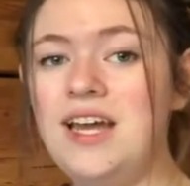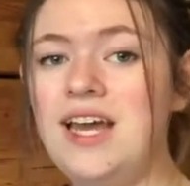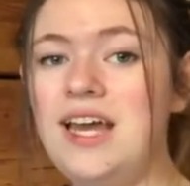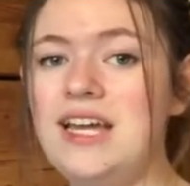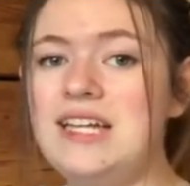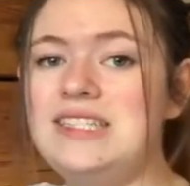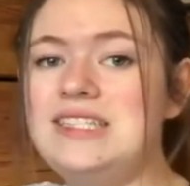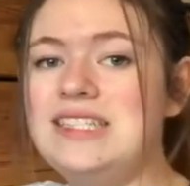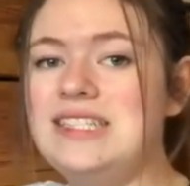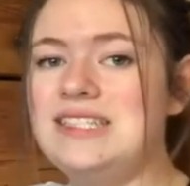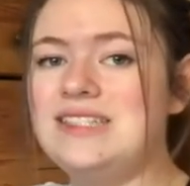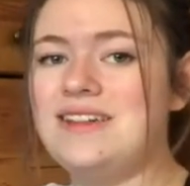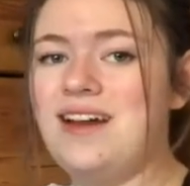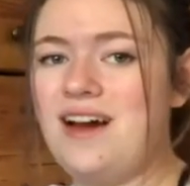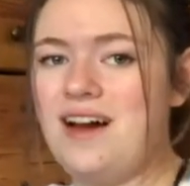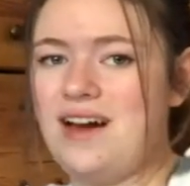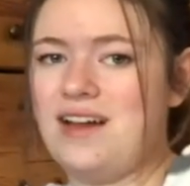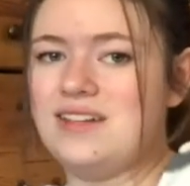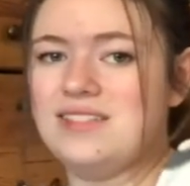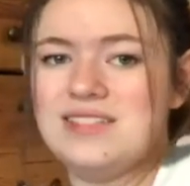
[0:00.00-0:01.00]
Did
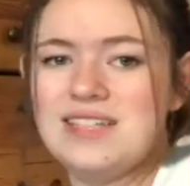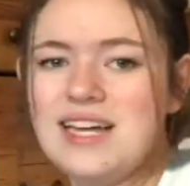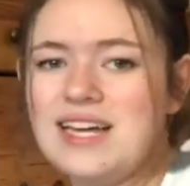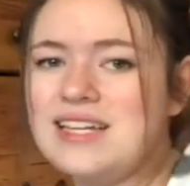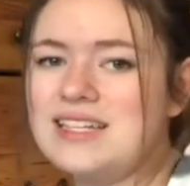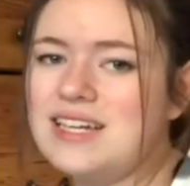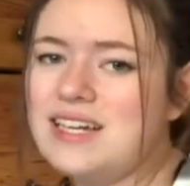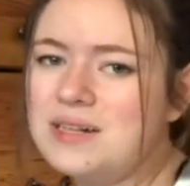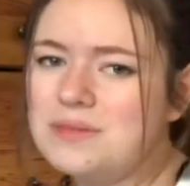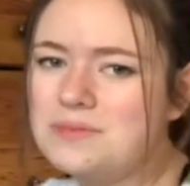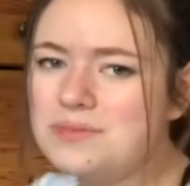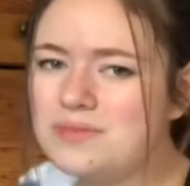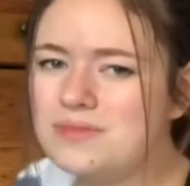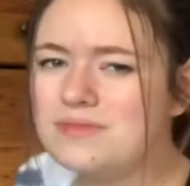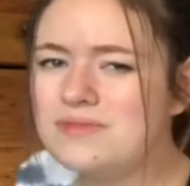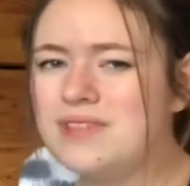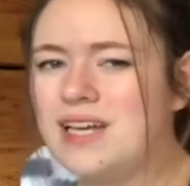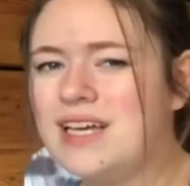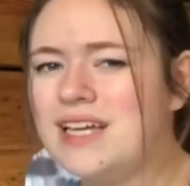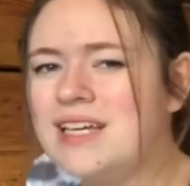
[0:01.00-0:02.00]
not end up
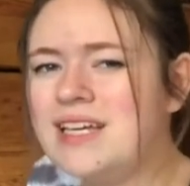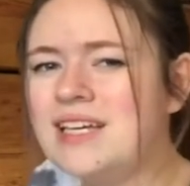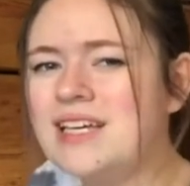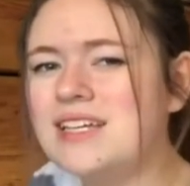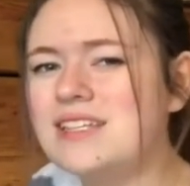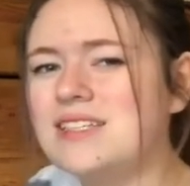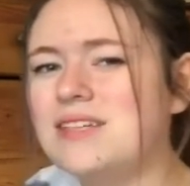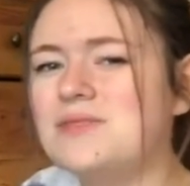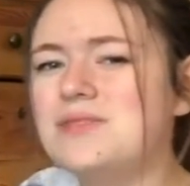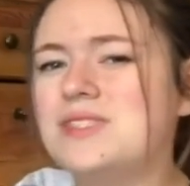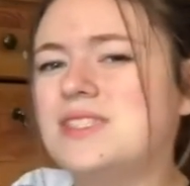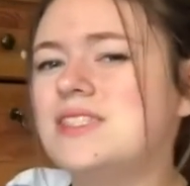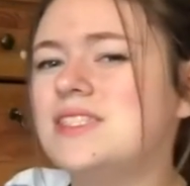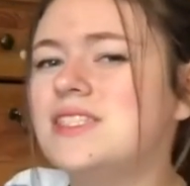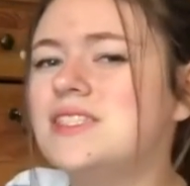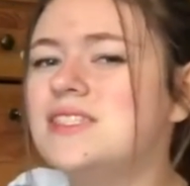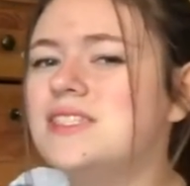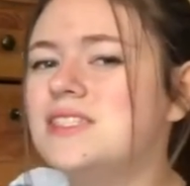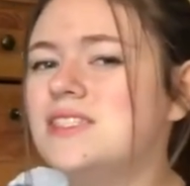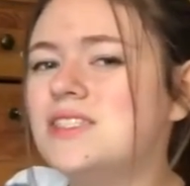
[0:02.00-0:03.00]
liking it because I was into
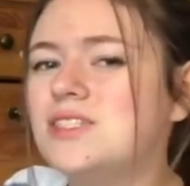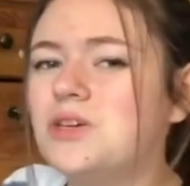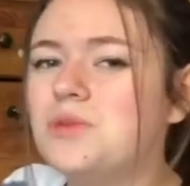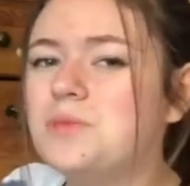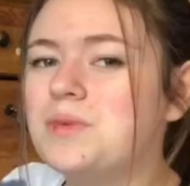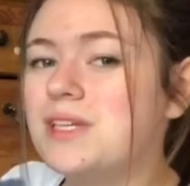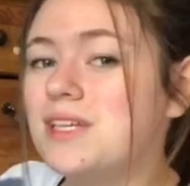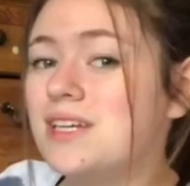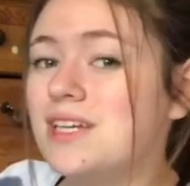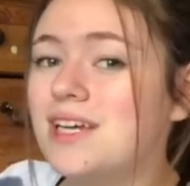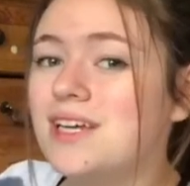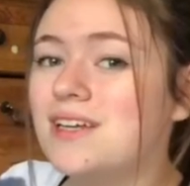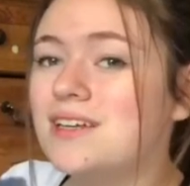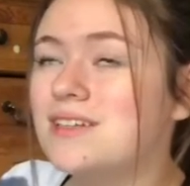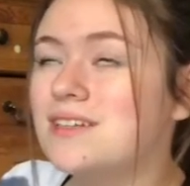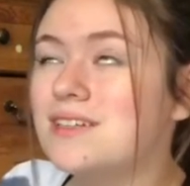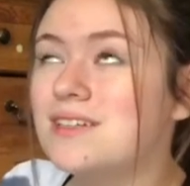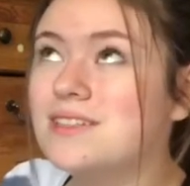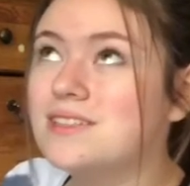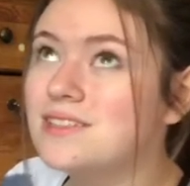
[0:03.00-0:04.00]
dystopian and
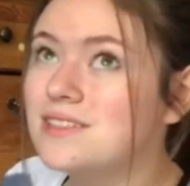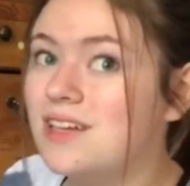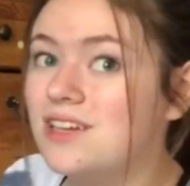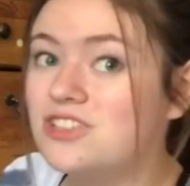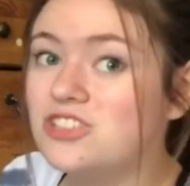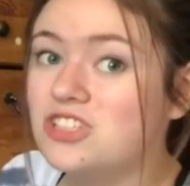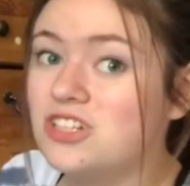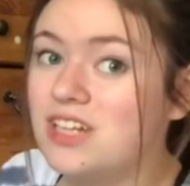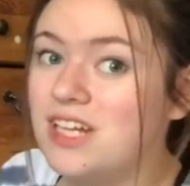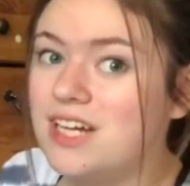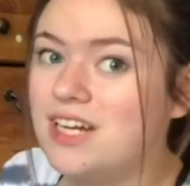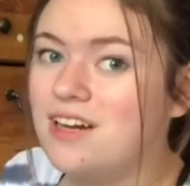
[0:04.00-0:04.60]
Cassandra Clare,